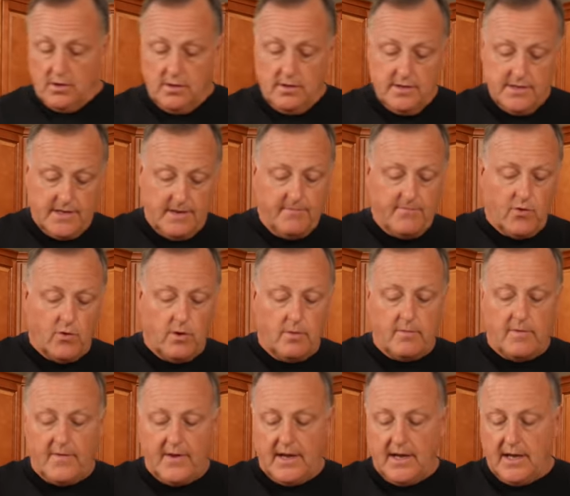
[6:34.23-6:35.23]
some form
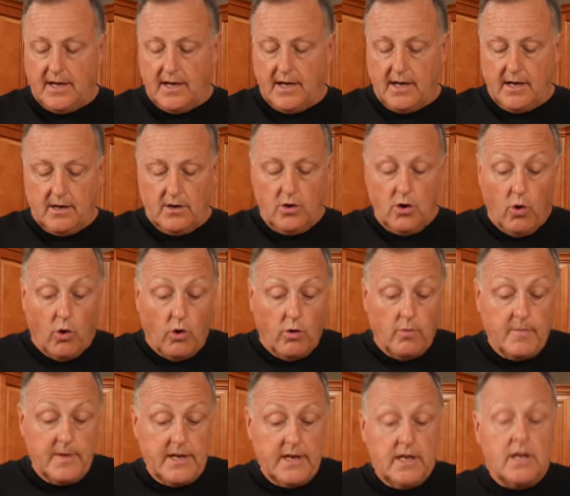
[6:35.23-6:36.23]
of a
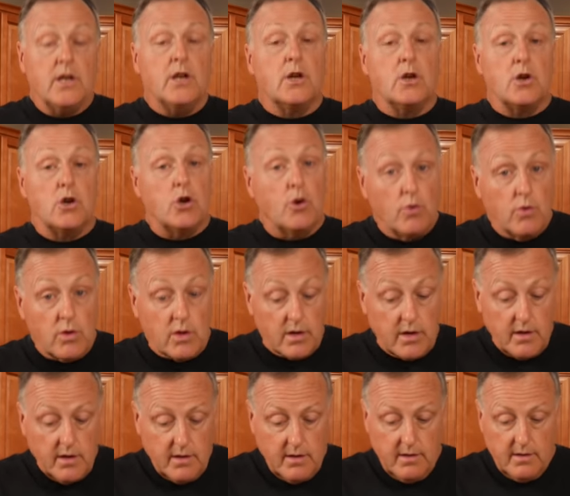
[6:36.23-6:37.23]
Coleman
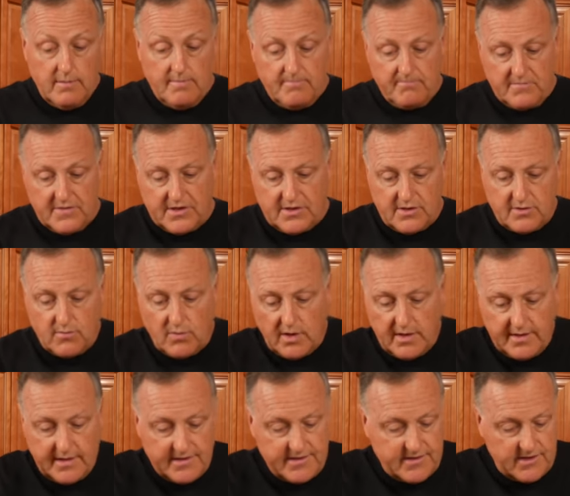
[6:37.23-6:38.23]
cooler. This is one
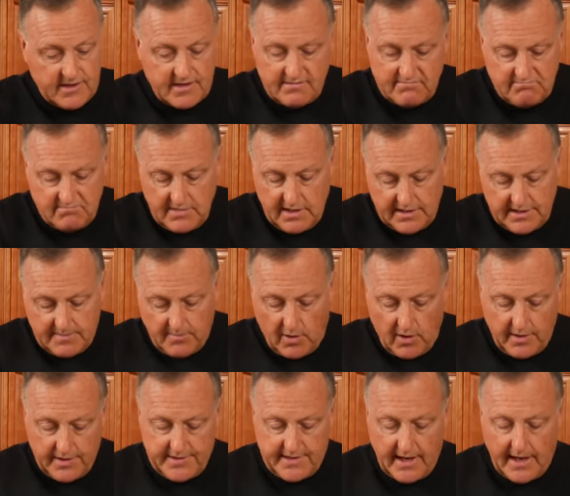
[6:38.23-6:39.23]
that's just a small
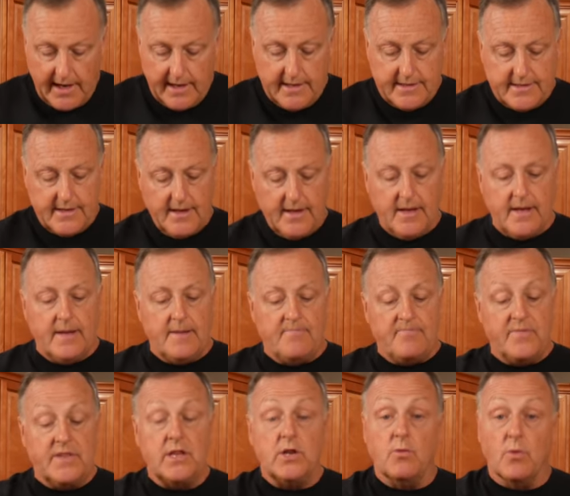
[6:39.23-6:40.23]
size.
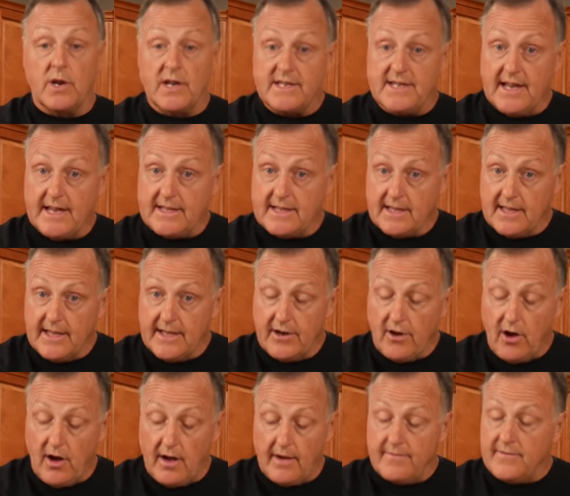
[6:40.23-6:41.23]
You want to take the lid
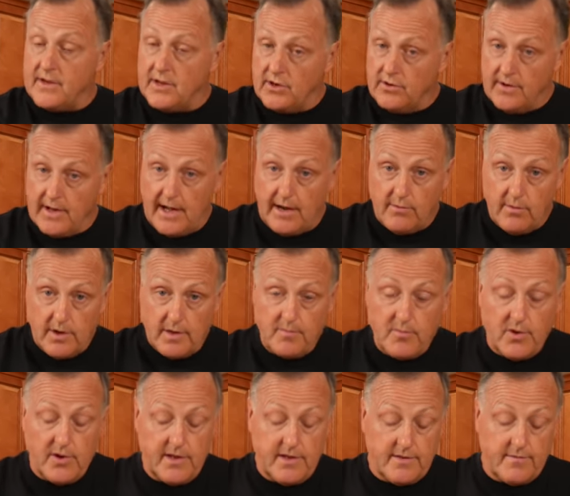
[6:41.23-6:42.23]
off. You do not want to
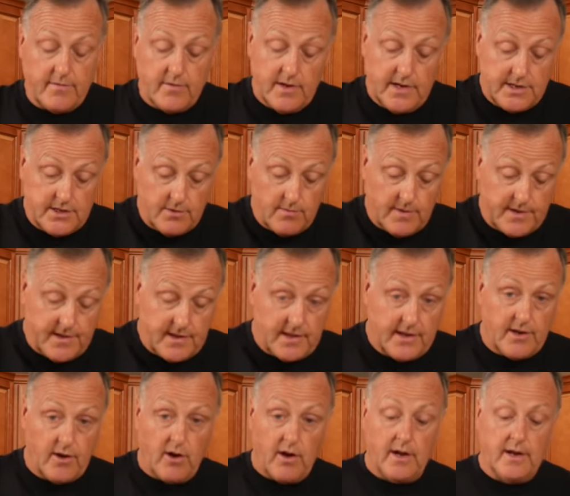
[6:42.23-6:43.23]
put it in the freezer with the lid
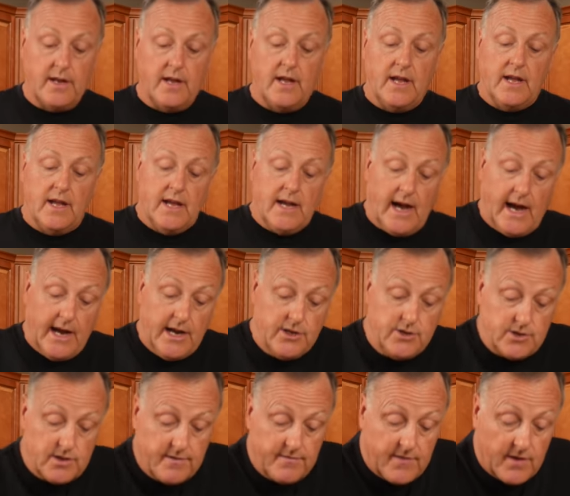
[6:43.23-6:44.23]
on. I
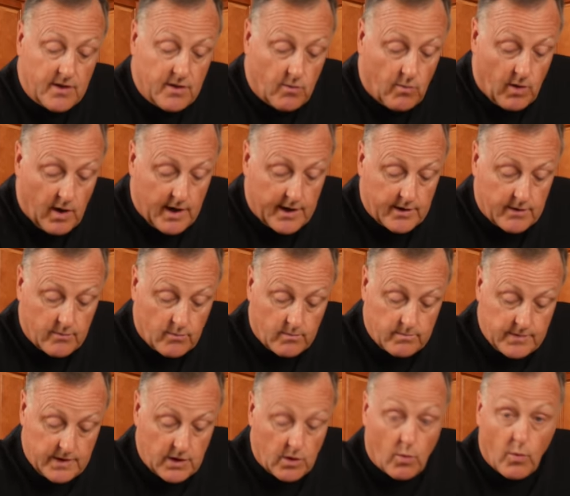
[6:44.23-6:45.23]
usually fill the water,
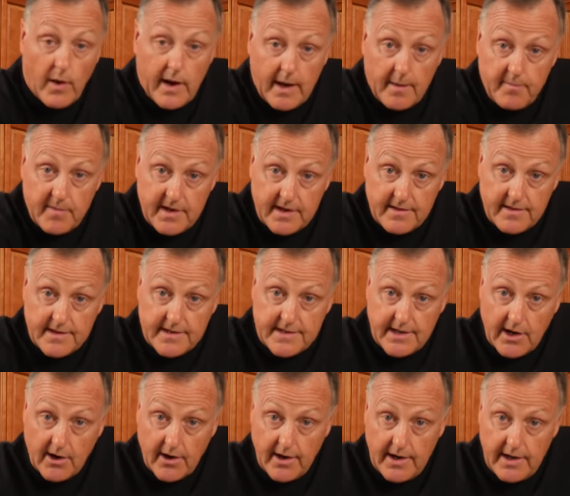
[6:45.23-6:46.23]
you know, way up into this
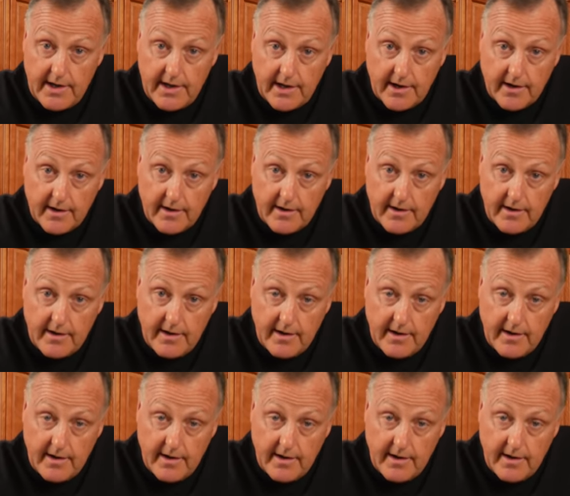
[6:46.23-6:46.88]
area here,